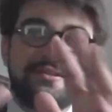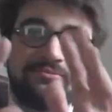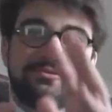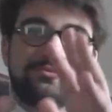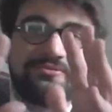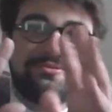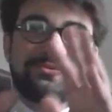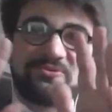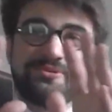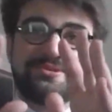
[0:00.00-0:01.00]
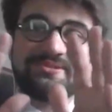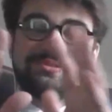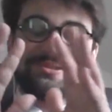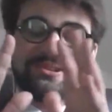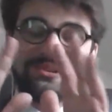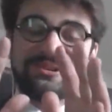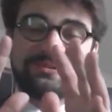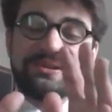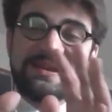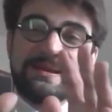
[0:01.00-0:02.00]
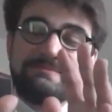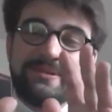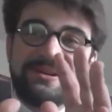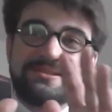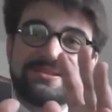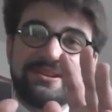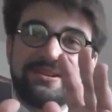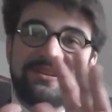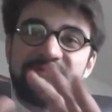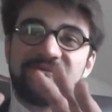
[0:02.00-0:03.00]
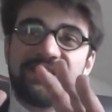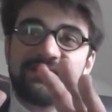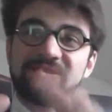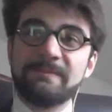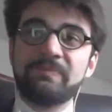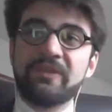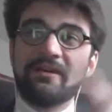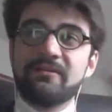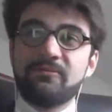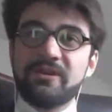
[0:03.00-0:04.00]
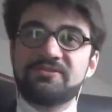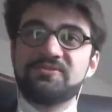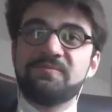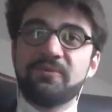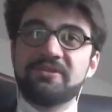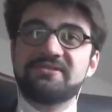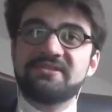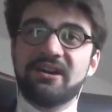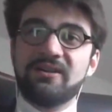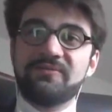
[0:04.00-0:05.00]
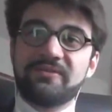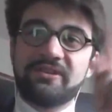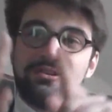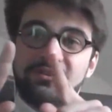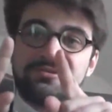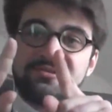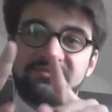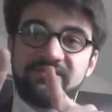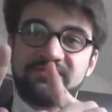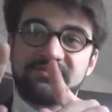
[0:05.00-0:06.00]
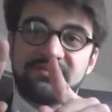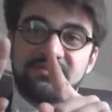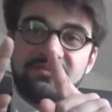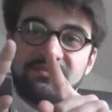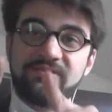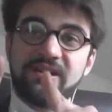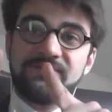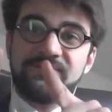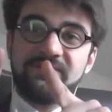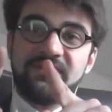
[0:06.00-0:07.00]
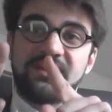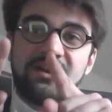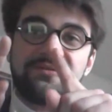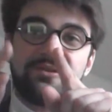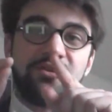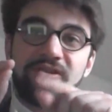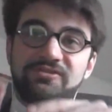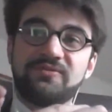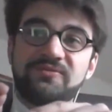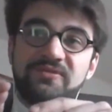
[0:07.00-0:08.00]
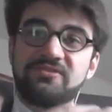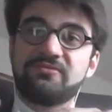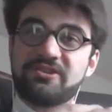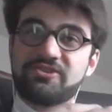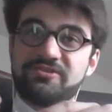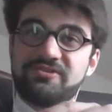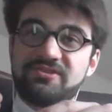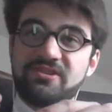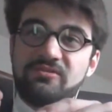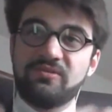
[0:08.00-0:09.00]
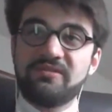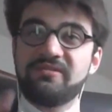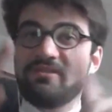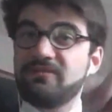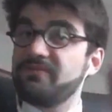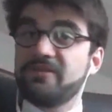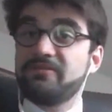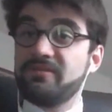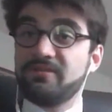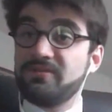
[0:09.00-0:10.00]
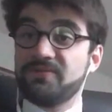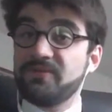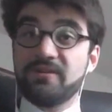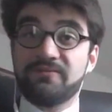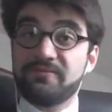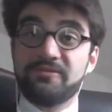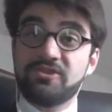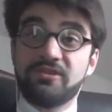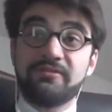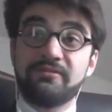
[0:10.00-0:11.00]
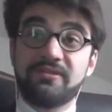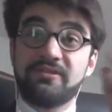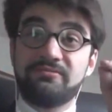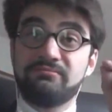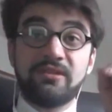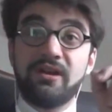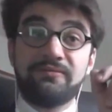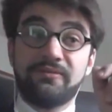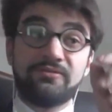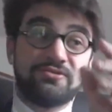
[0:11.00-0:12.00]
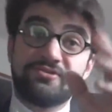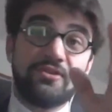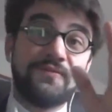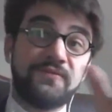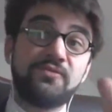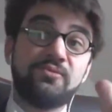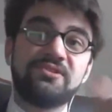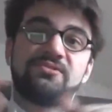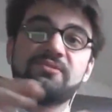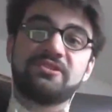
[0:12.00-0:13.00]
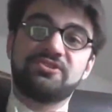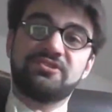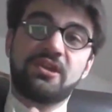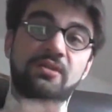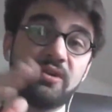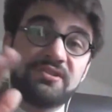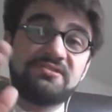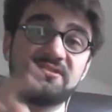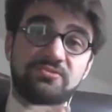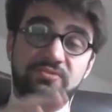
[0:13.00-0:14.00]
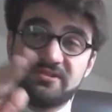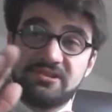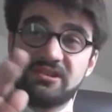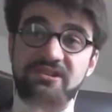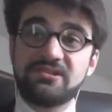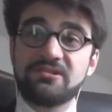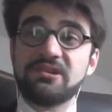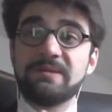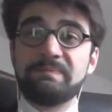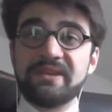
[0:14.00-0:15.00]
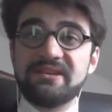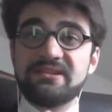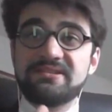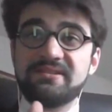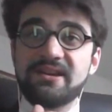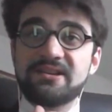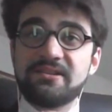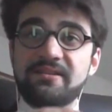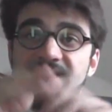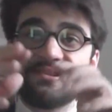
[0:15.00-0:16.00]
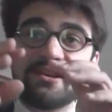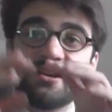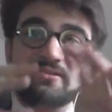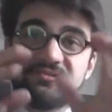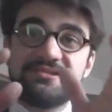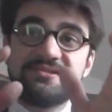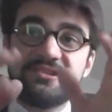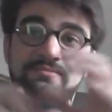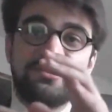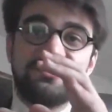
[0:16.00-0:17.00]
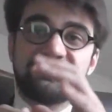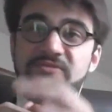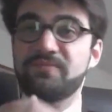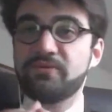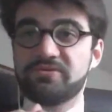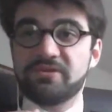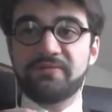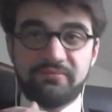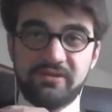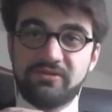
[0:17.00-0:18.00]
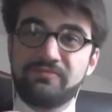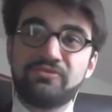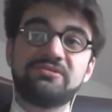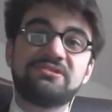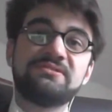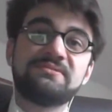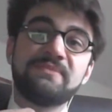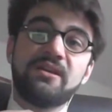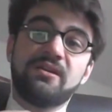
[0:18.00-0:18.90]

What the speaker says: I'm not sure it's clear, but in fact, when 2 points are very close on this graph, they have a lot of interactions. When they are very far from each other, they have just a few interactions. And what is interesting here is that this ecosystem is composed of 3 communities.